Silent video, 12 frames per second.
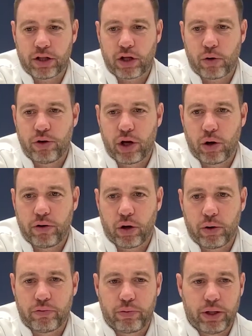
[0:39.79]
I don't know, you
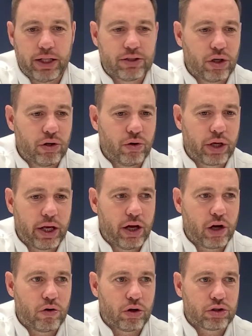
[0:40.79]
know, if we need to look at it
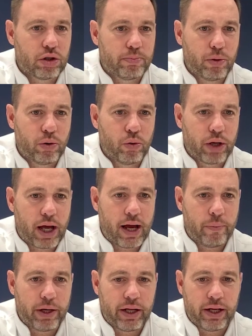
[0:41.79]
across the board at
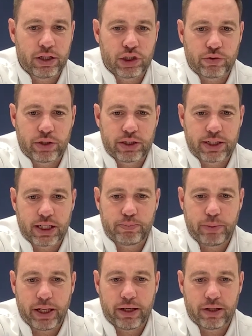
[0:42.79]
how many injuries there's
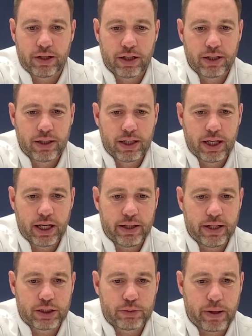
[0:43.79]
been in
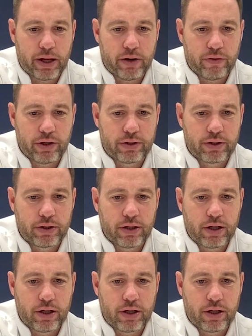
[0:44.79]
this period.